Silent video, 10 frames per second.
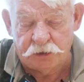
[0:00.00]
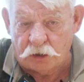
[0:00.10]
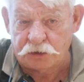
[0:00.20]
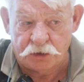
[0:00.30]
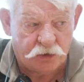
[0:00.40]

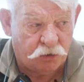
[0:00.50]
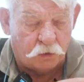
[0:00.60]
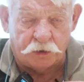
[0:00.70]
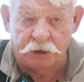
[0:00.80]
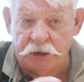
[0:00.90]
doctor
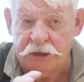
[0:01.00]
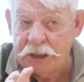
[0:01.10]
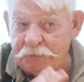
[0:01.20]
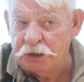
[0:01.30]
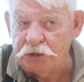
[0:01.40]
saw the
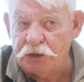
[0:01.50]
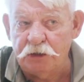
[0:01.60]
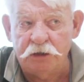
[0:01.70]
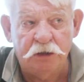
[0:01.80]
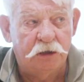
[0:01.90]

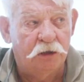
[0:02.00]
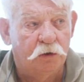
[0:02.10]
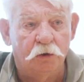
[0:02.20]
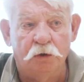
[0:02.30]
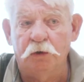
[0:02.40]
image,
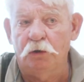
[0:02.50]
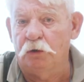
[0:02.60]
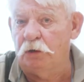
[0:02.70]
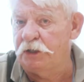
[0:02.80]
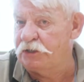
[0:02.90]

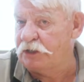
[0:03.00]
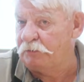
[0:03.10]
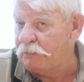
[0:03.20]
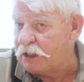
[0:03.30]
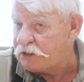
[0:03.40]
oh, he
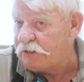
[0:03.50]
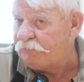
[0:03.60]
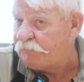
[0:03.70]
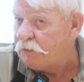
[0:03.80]
said, massive,